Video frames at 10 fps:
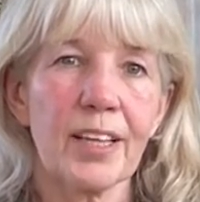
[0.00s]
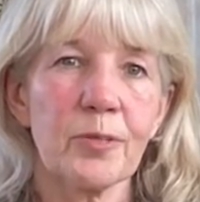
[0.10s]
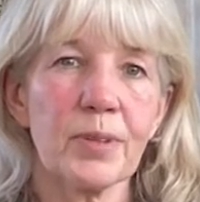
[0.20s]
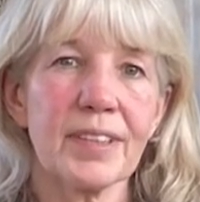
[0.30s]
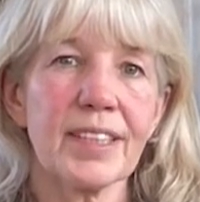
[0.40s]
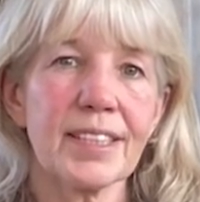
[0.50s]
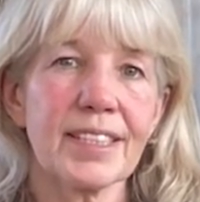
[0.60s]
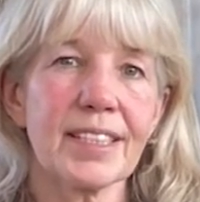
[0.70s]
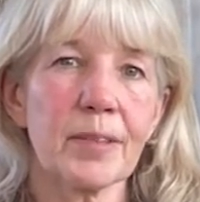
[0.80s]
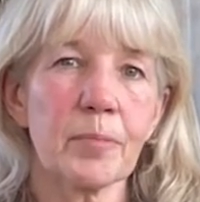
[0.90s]
with
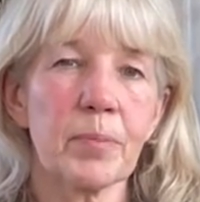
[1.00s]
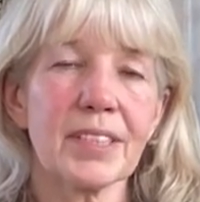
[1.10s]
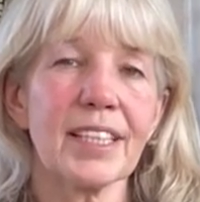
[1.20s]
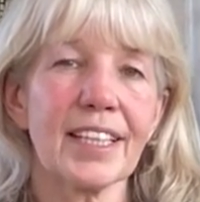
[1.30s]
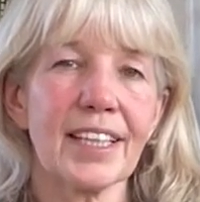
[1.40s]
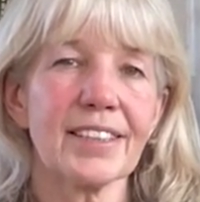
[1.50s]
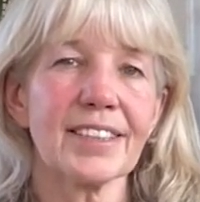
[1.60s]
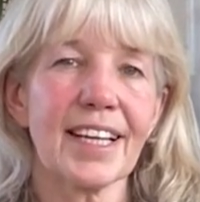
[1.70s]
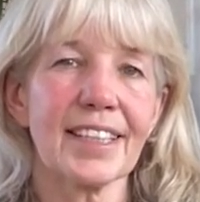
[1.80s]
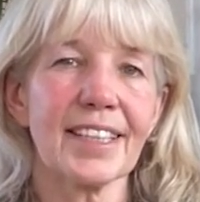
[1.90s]
this particular
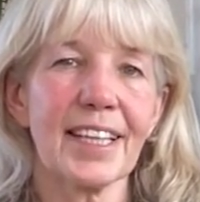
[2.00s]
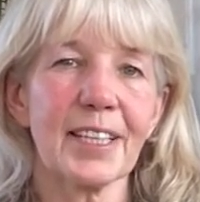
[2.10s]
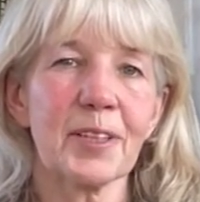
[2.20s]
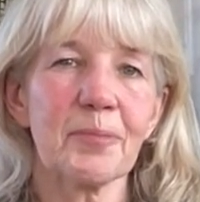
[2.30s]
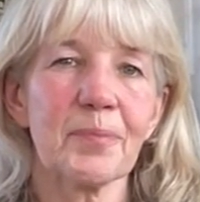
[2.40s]
technique.